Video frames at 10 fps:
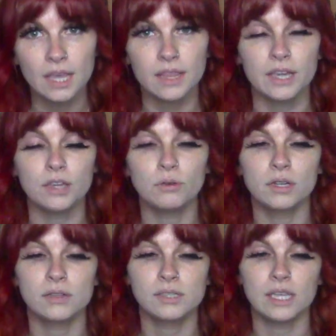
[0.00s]
that you are
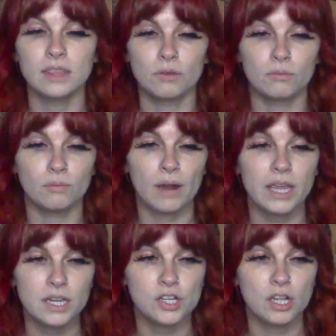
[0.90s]
using the
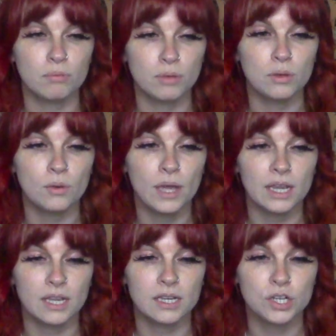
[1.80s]
right shampoo
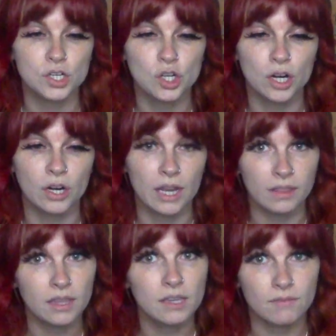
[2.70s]
and conditioner
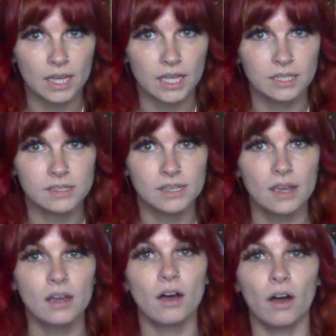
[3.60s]
and leave-ins
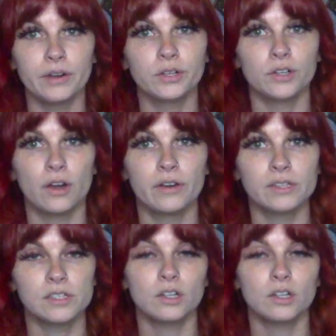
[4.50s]
on your dogs.